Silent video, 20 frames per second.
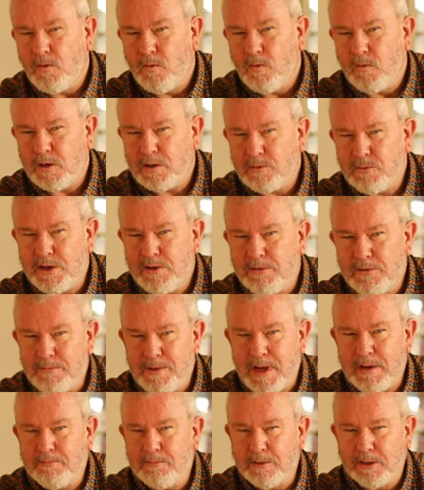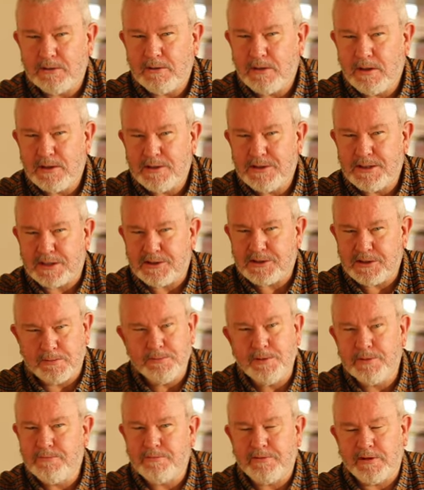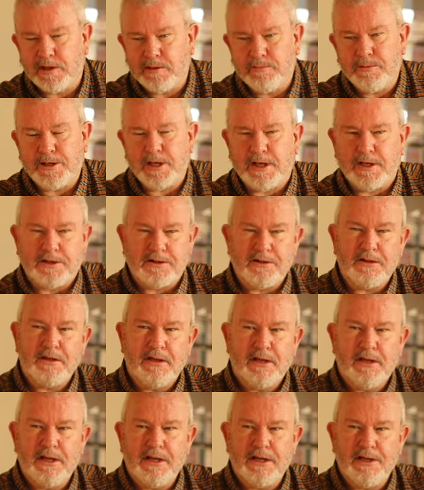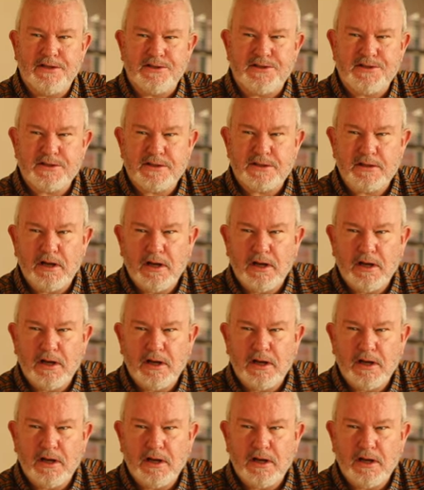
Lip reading: when we remember that Dublin Fire Brigade is